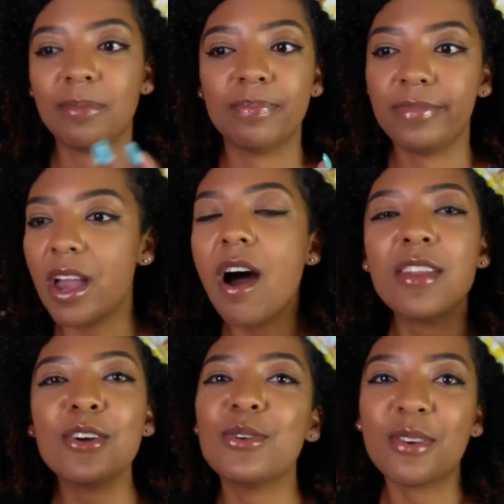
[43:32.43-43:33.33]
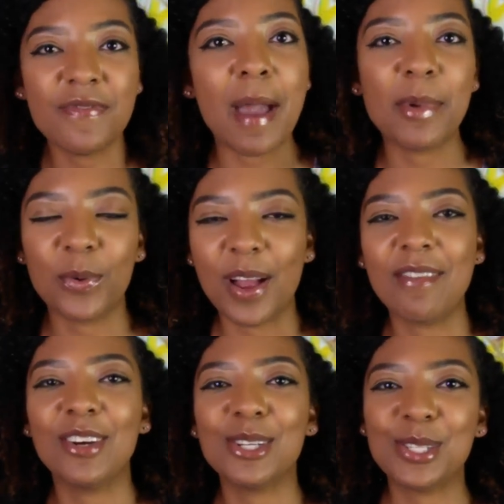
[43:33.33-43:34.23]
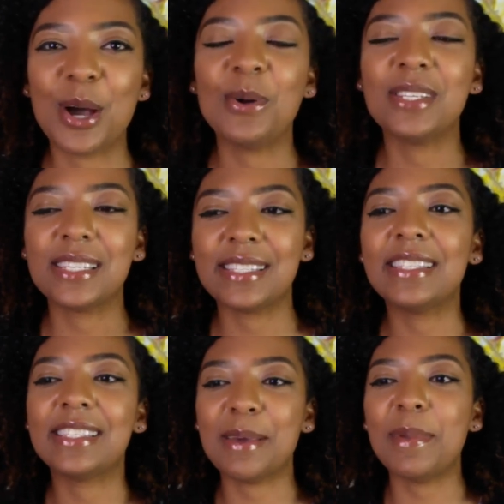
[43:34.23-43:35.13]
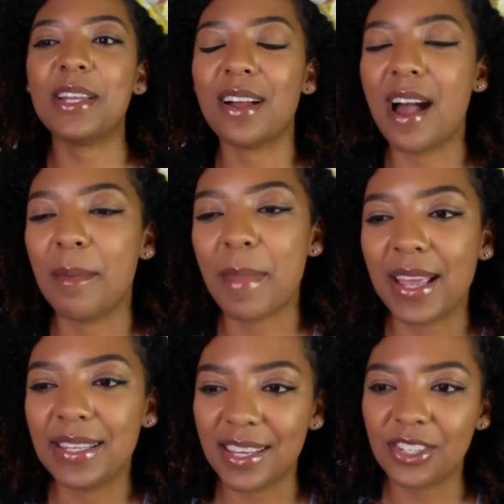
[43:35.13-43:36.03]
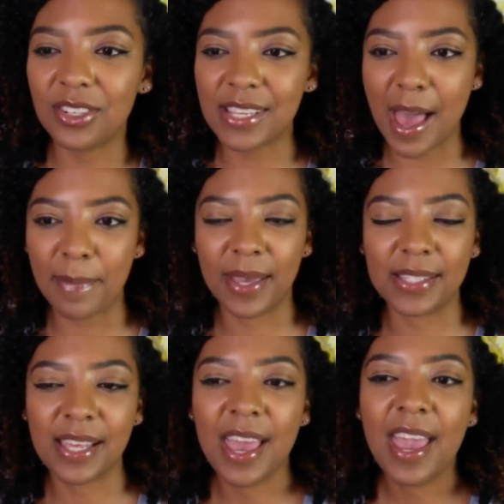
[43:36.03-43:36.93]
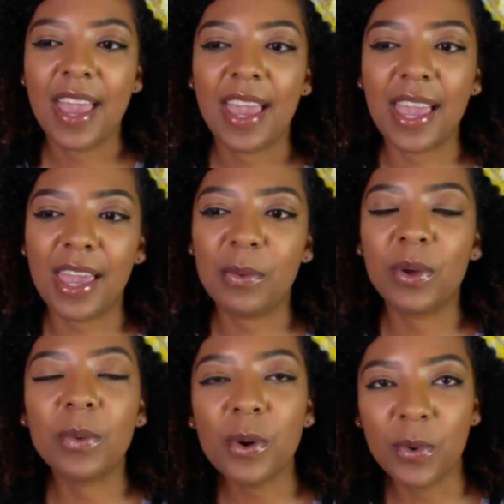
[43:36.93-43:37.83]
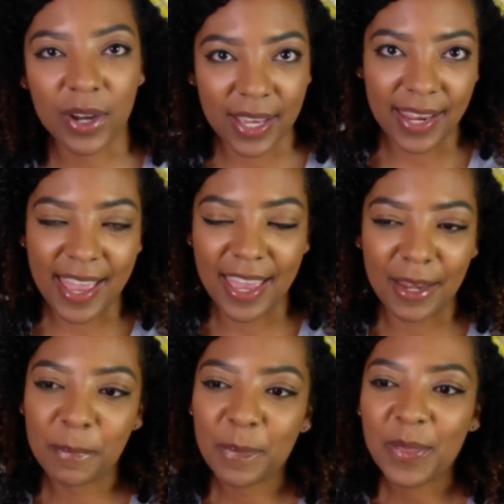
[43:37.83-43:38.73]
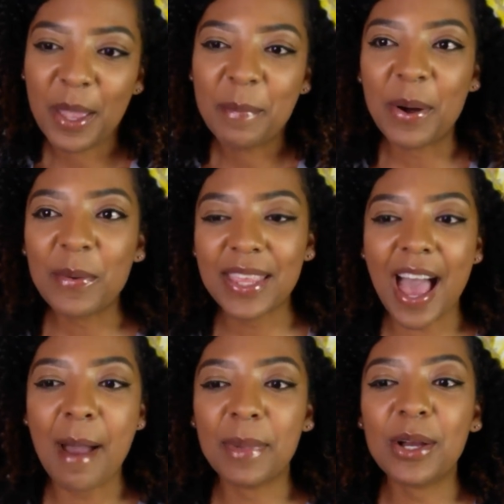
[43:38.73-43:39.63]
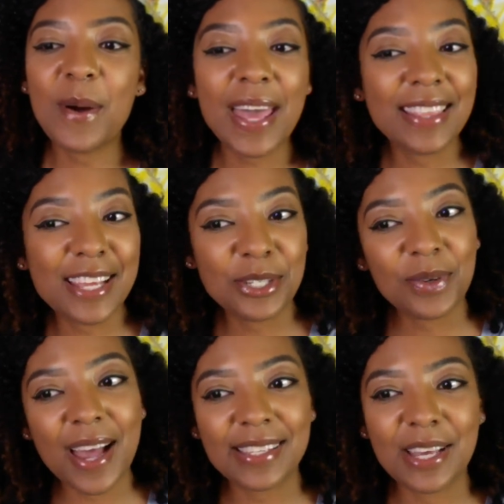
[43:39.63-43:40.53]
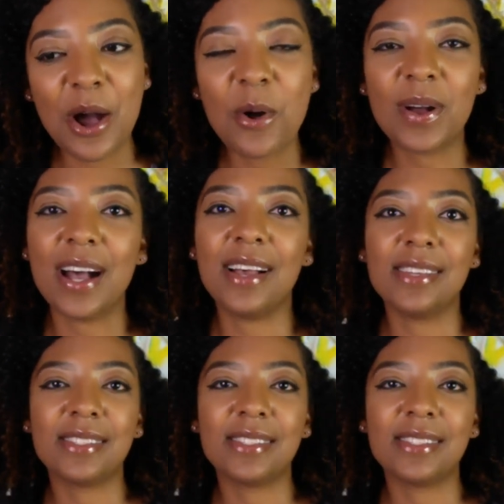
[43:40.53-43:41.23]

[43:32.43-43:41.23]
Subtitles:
Y'all know you can find me wherever. So just send me your ideas, your topics, and we will work it in. But with that, I'm going to go ahead and let you guys go because